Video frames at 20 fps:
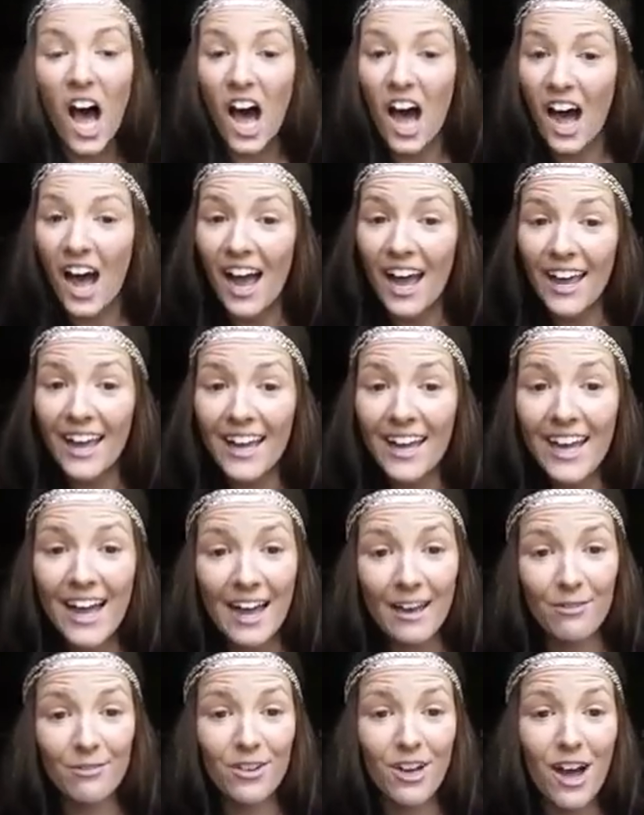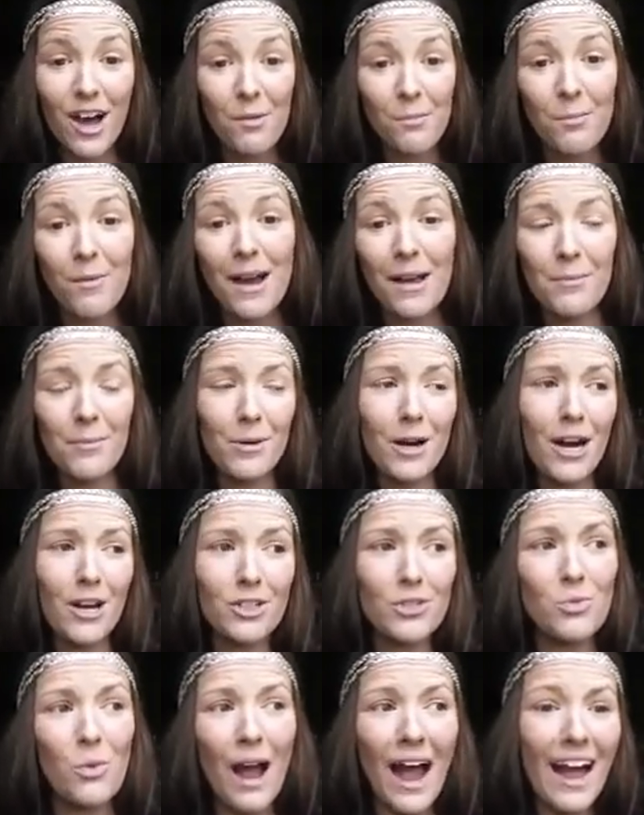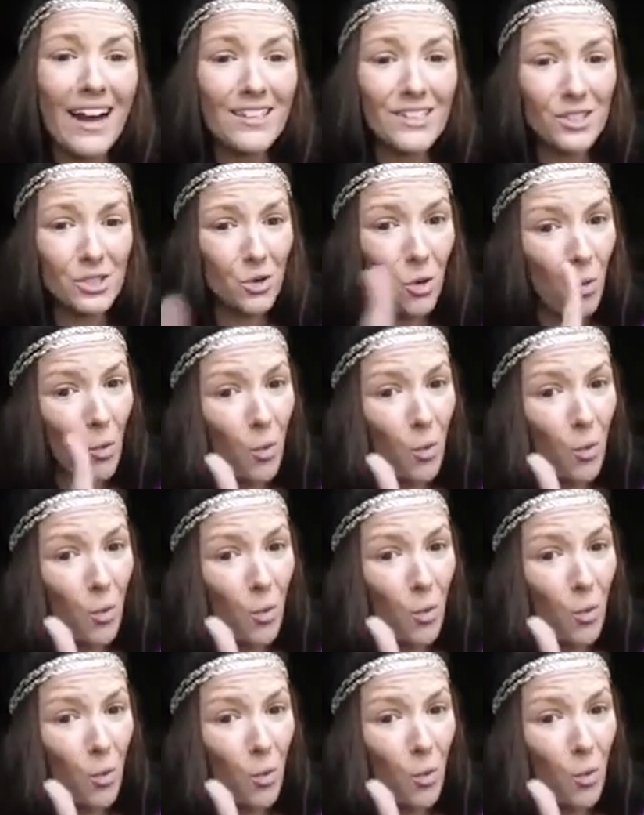I have gotten my brows waxed